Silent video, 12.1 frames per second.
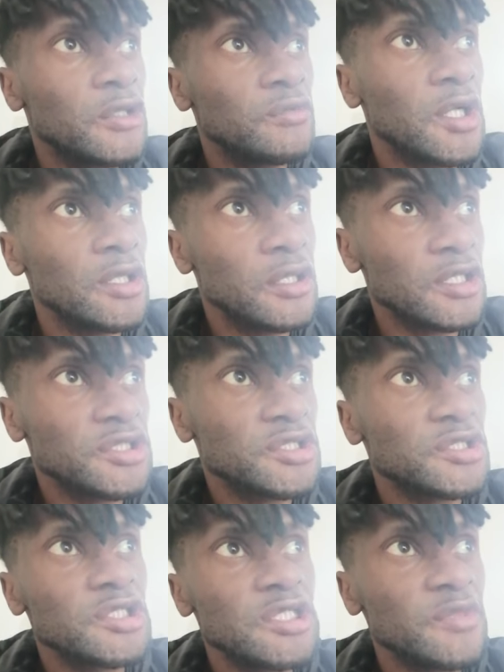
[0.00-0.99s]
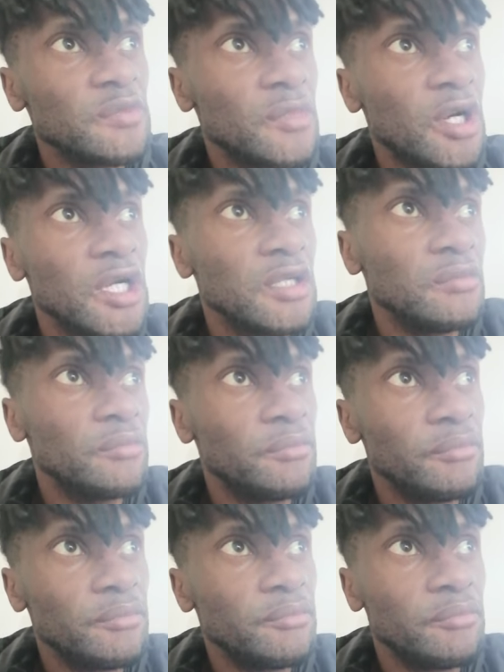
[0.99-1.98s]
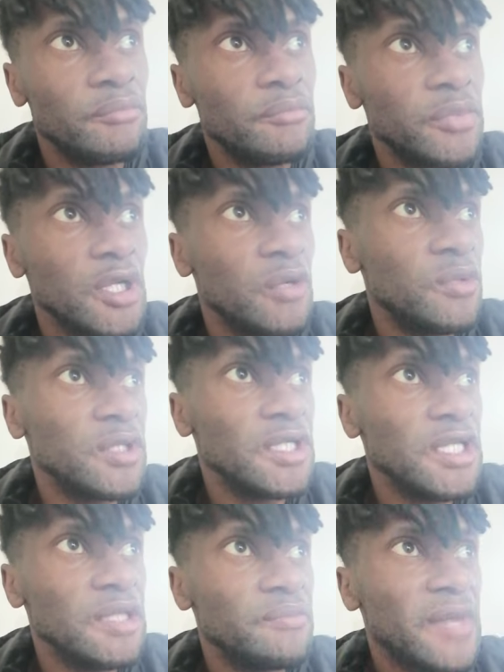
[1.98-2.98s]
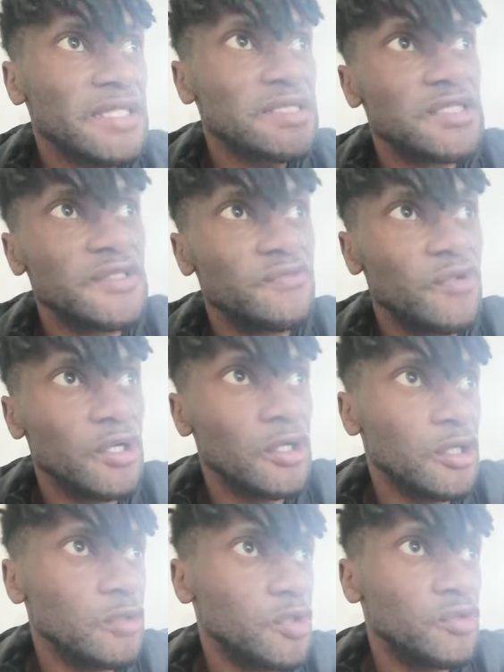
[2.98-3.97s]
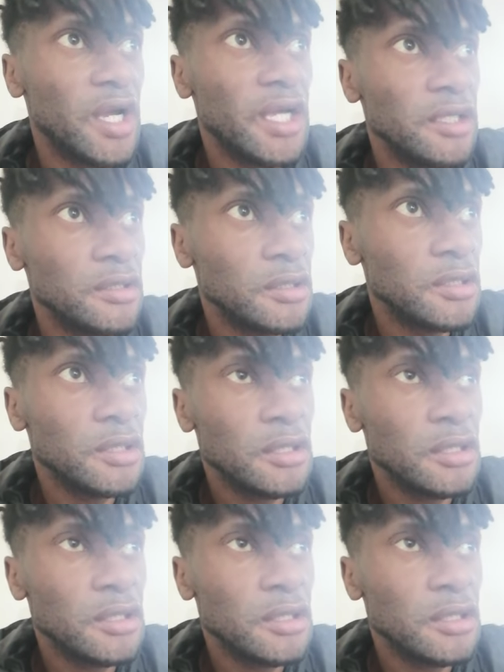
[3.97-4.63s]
oh my gosh, this is going to be mind-blowingly massive when I upgrade